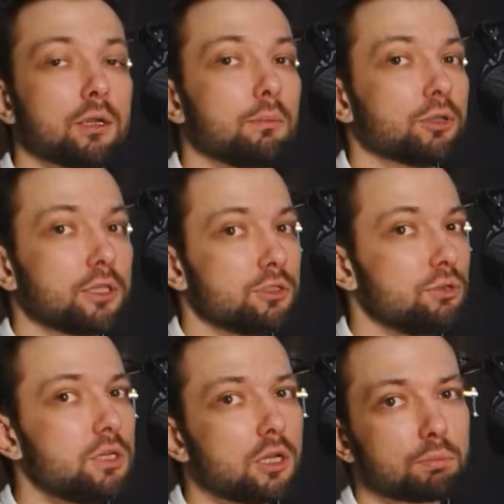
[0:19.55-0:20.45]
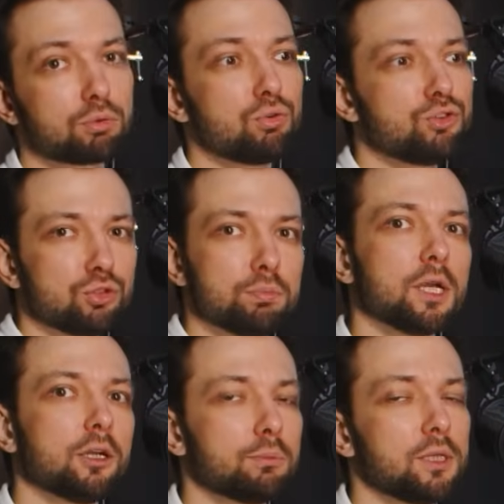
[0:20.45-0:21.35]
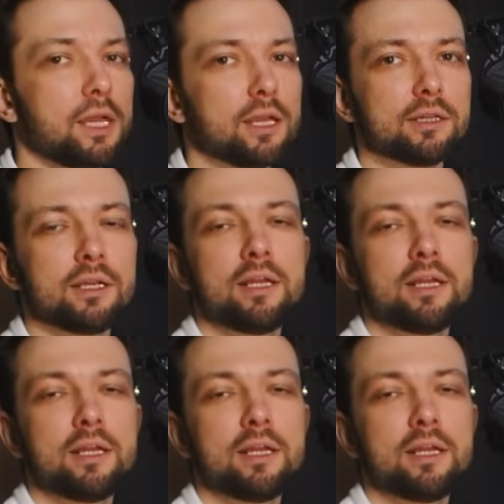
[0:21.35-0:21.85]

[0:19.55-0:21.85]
about his unique approach to piano playing.